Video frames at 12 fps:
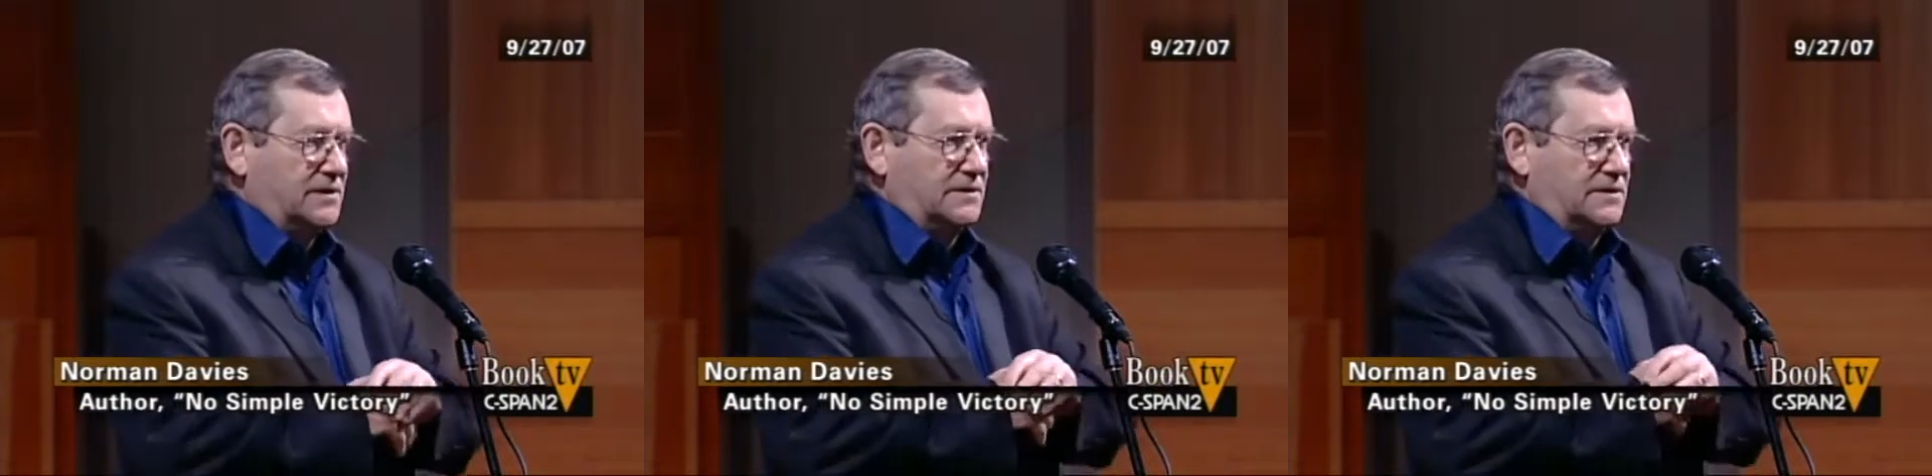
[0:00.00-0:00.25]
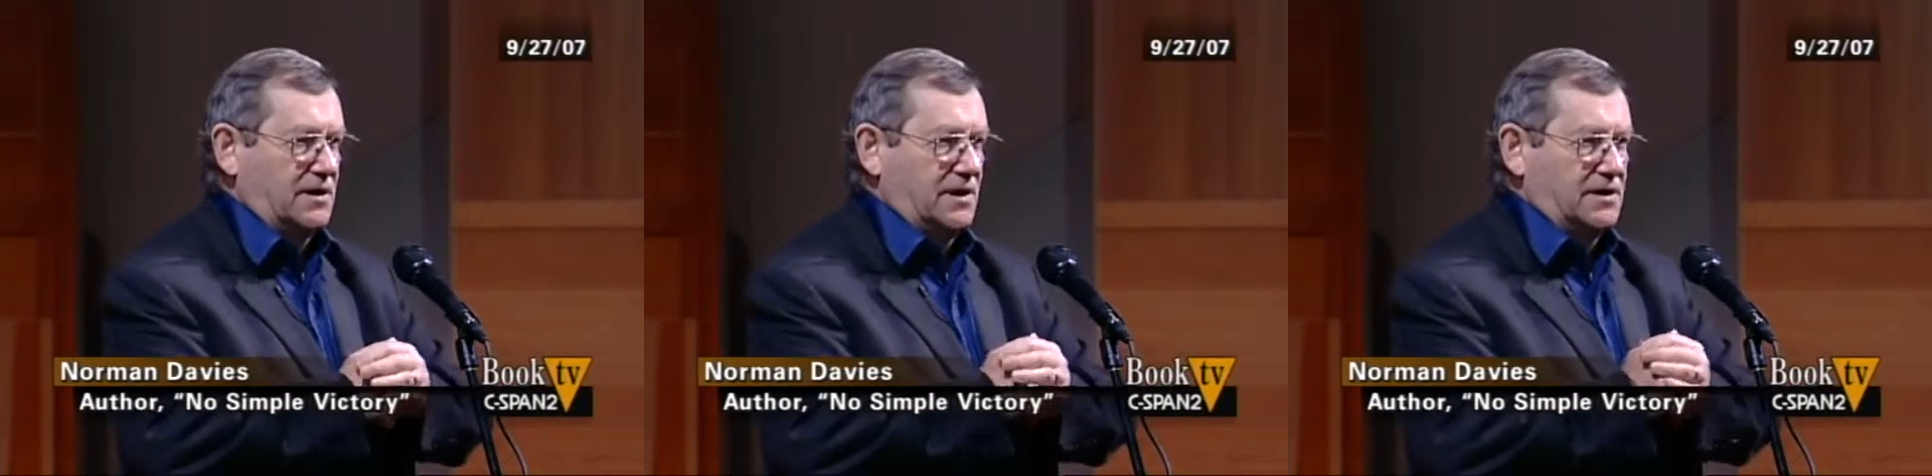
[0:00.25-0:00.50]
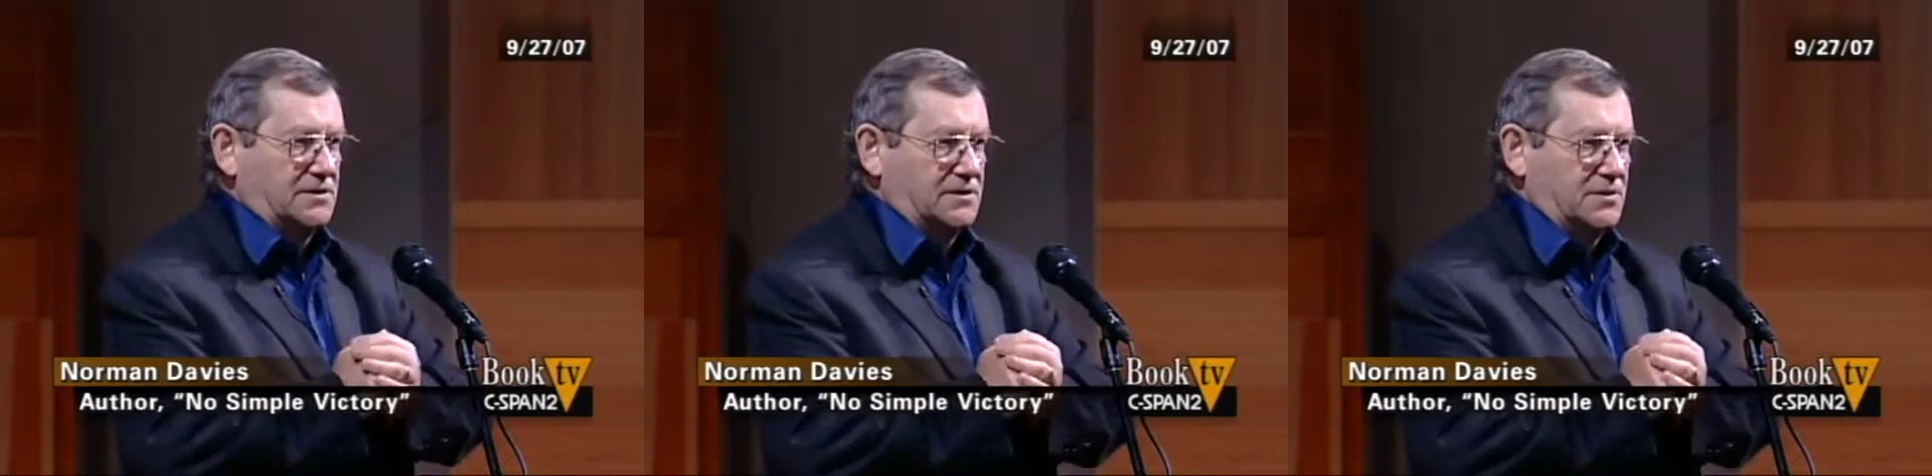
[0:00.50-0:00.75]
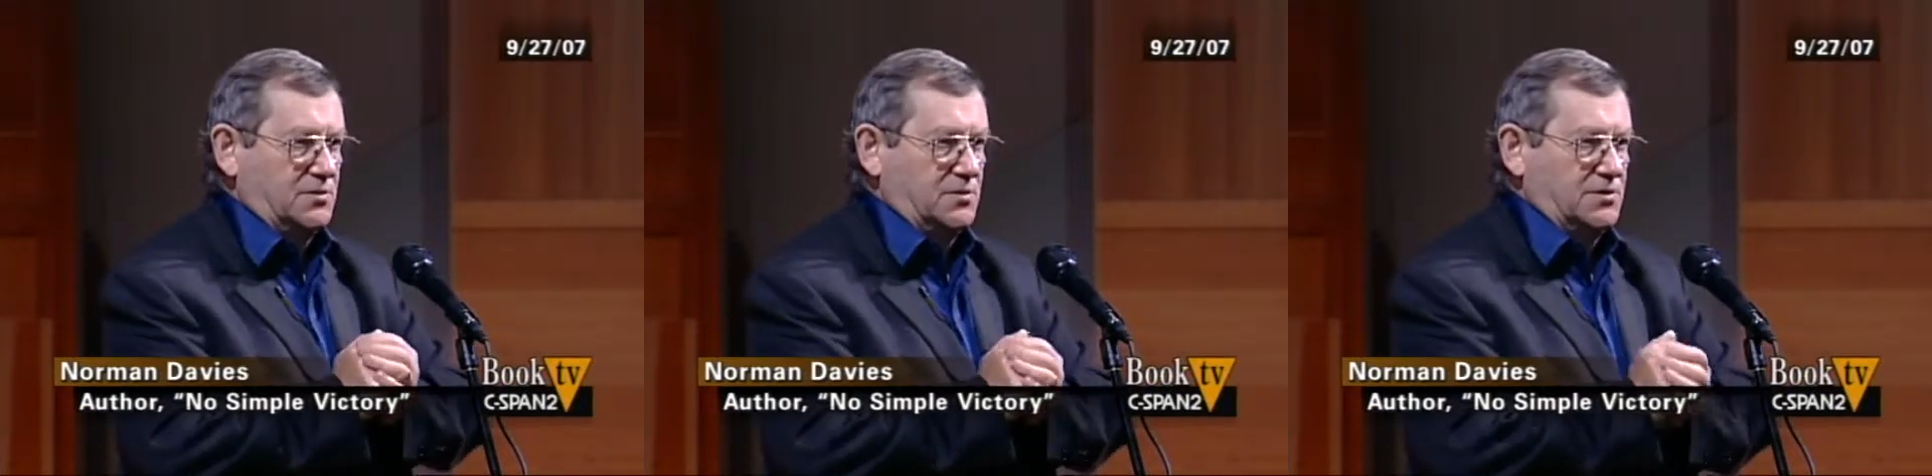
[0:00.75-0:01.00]
size
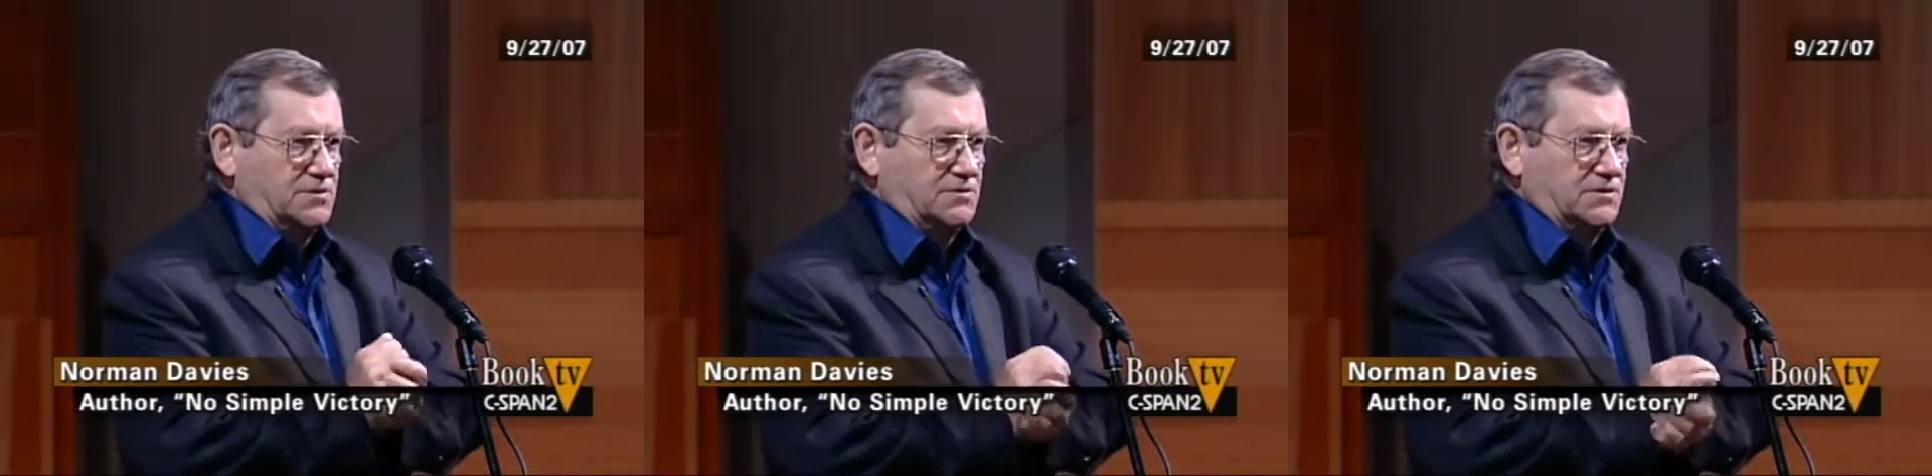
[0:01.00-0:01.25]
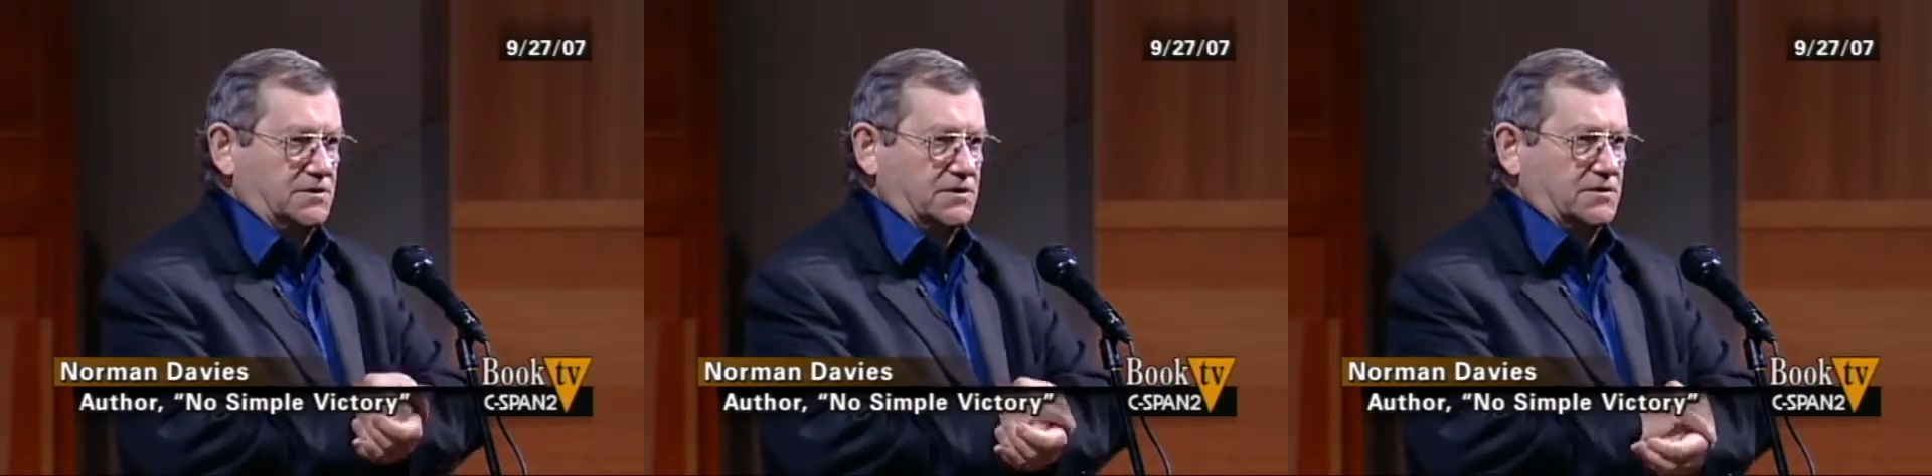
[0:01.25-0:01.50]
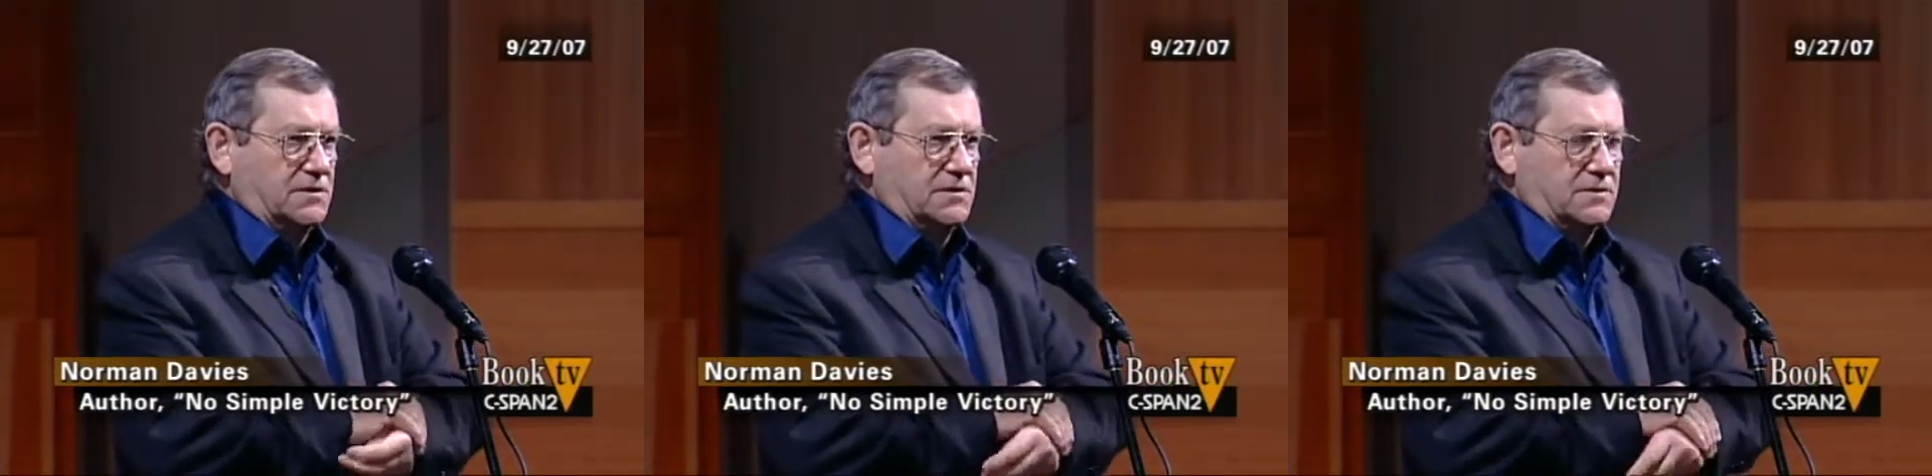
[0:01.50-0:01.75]
and importance.